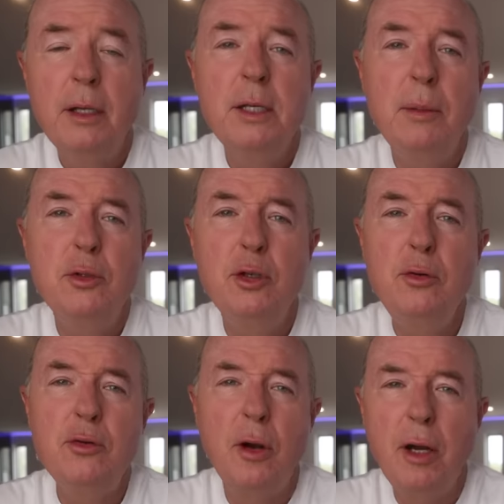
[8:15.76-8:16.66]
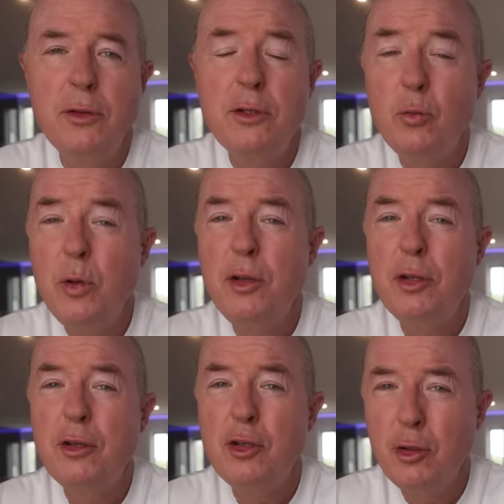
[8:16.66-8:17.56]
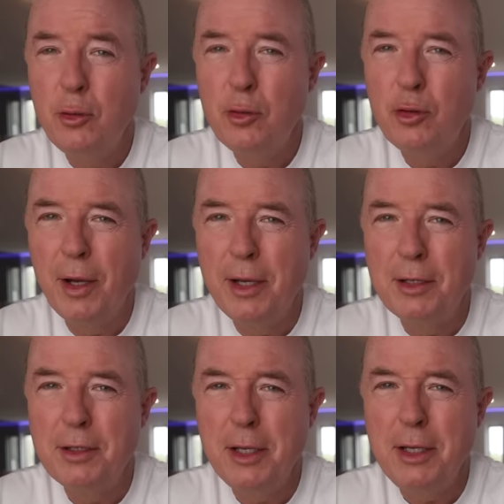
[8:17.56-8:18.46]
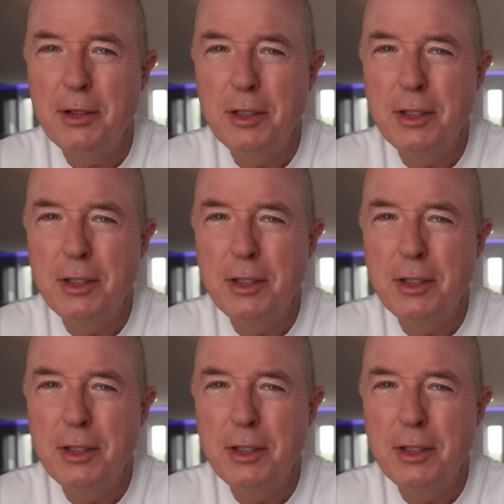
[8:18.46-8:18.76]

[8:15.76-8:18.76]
Next up, two drivers with two trainers each,